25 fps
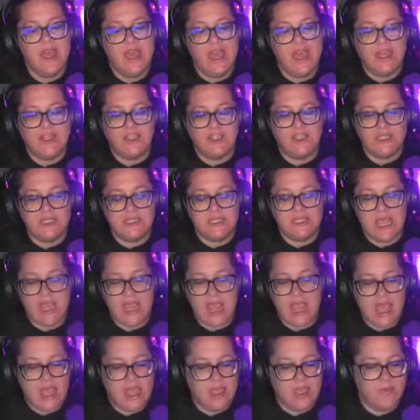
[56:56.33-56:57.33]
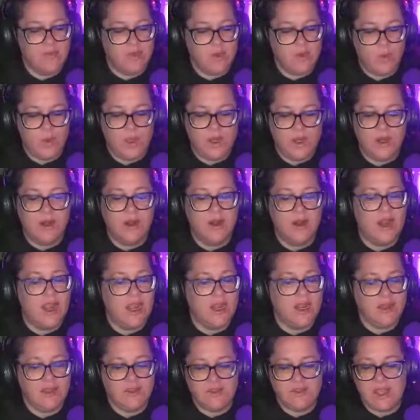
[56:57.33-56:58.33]
And just say, I am the winner,
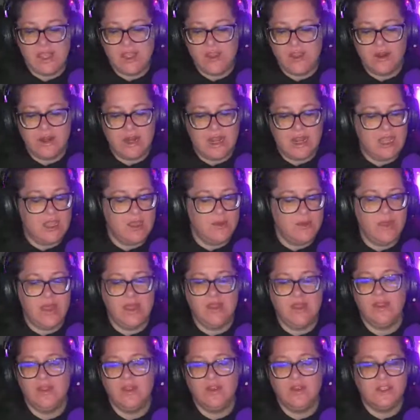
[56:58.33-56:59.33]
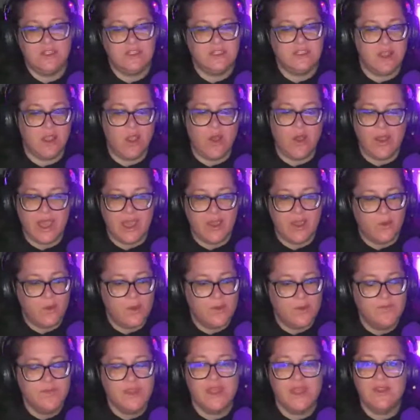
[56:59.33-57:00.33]
and say your name, and they'll just like, okay,
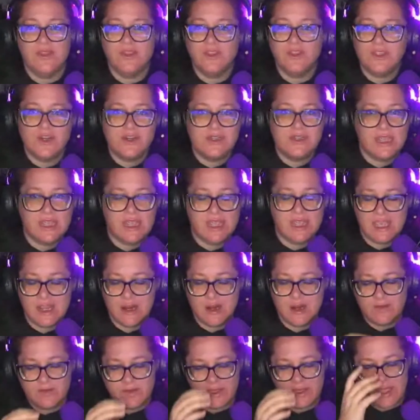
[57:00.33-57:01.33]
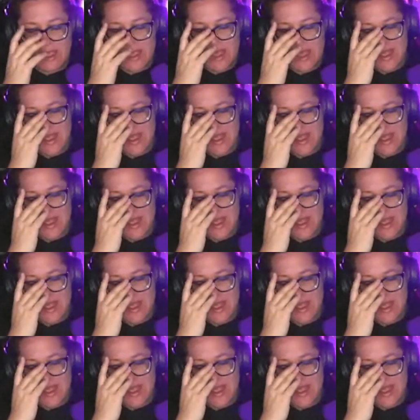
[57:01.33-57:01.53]
cool. And they'll start taking care of it.